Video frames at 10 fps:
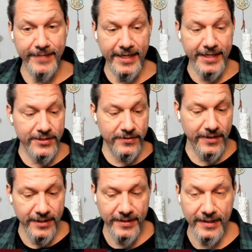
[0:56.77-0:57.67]
it to
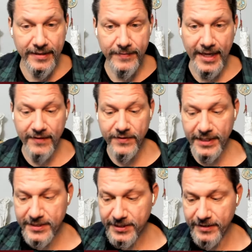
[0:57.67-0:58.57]
the
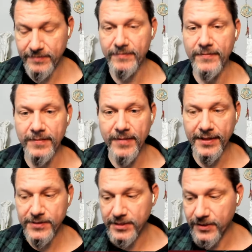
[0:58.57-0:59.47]
advertising
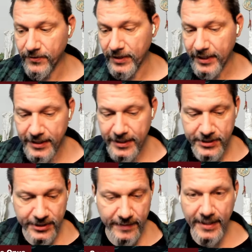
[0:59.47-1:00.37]
milestone, and I can
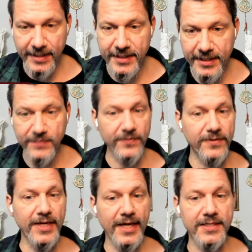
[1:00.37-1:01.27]
actually get monetized
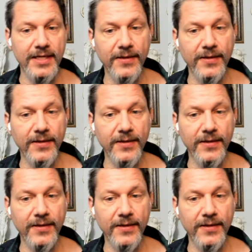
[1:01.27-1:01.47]
for ads now.